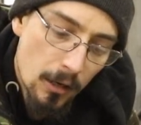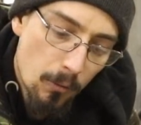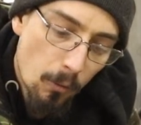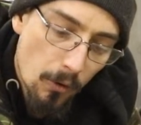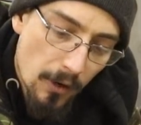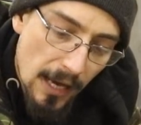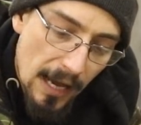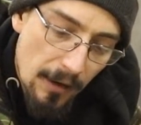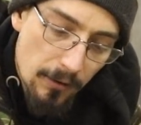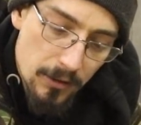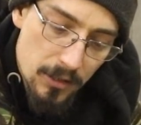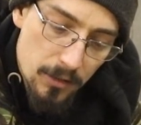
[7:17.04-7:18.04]
worn
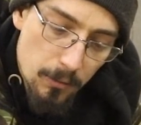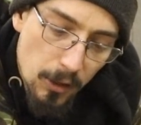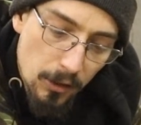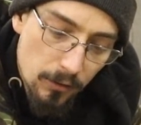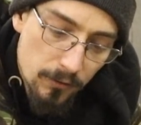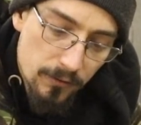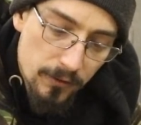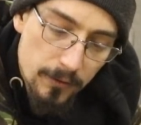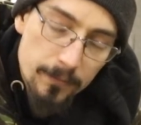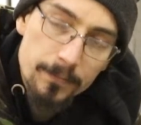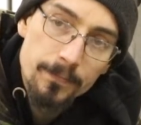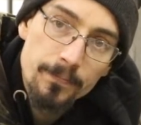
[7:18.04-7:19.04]
out and smooth
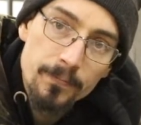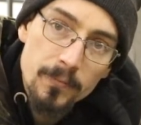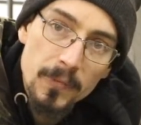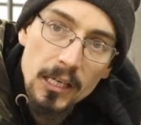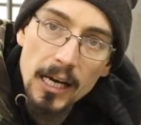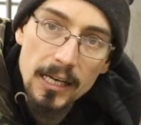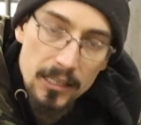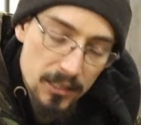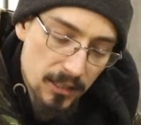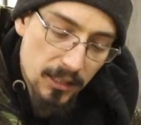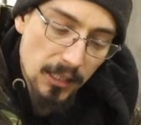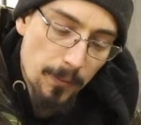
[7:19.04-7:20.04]
and
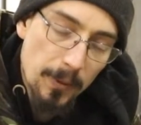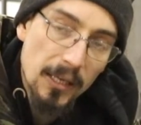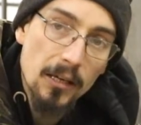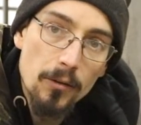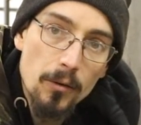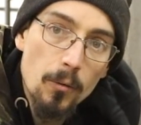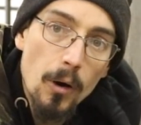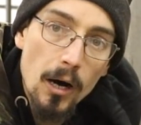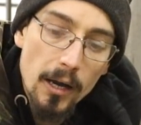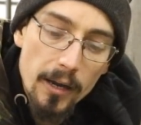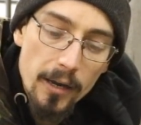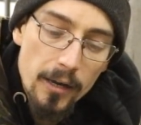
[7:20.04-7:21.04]
it's slipping on the
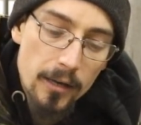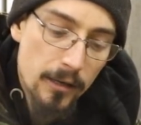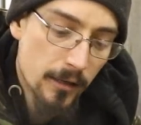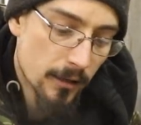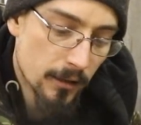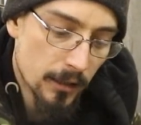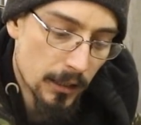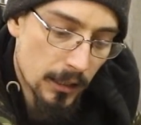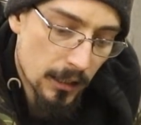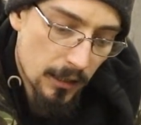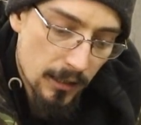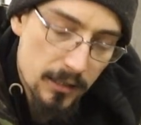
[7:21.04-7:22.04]
wire,
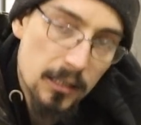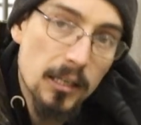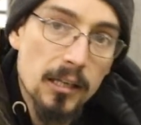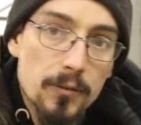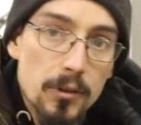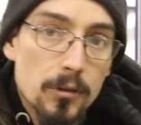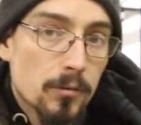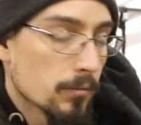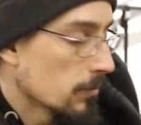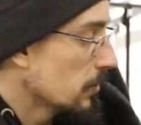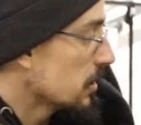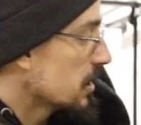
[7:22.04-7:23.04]
it's going to give you the